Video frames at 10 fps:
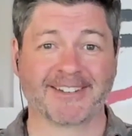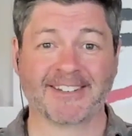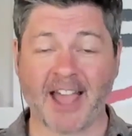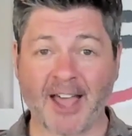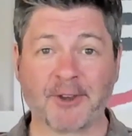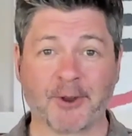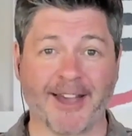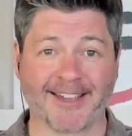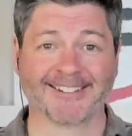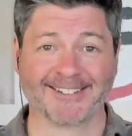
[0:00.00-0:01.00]
and not know
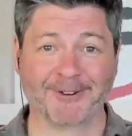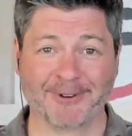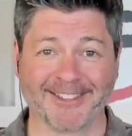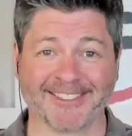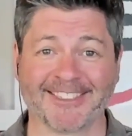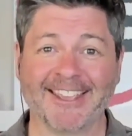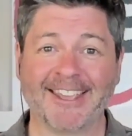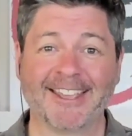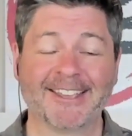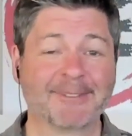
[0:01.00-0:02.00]
how to deal with
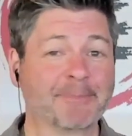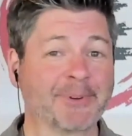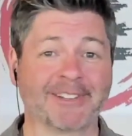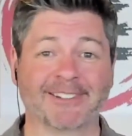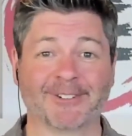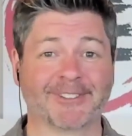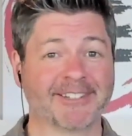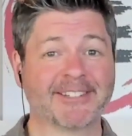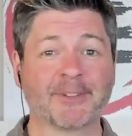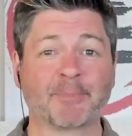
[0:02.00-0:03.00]
but look
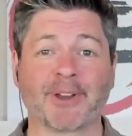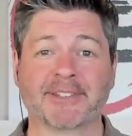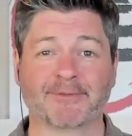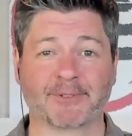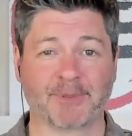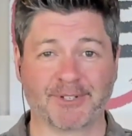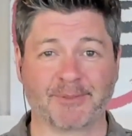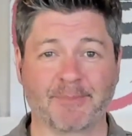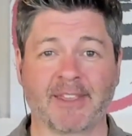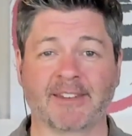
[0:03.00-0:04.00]
this is the price of
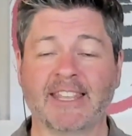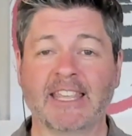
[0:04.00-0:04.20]
admission man